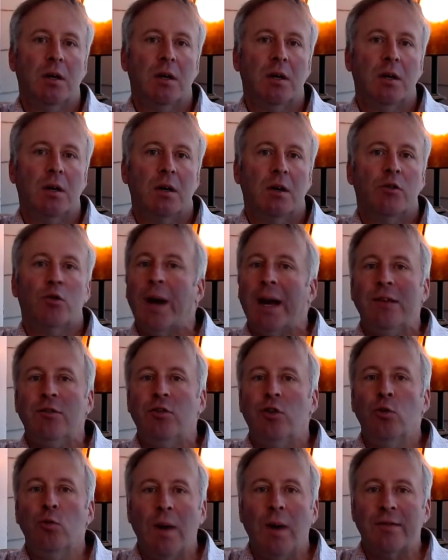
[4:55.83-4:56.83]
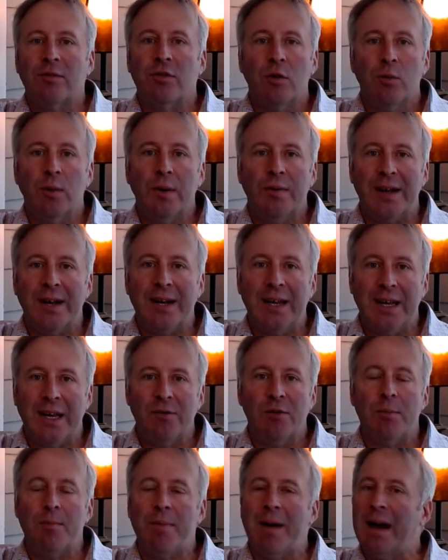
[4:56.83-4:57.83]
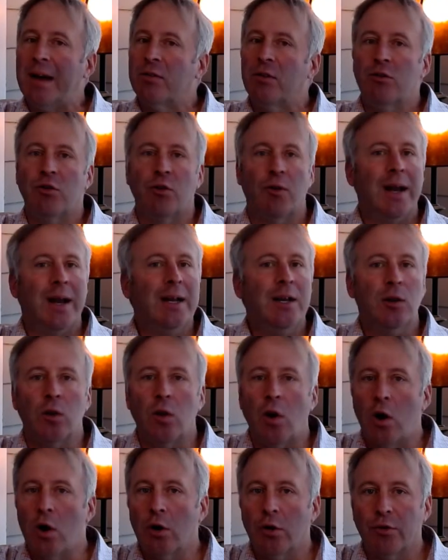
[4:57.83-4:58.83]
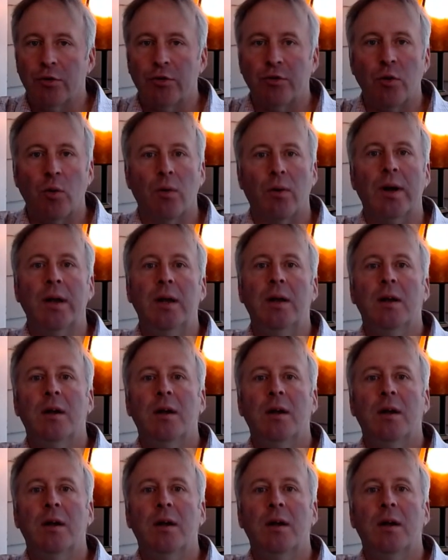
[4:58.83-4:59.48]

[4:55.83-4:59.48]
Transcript: So as you wrestle with any given passage or any longer story,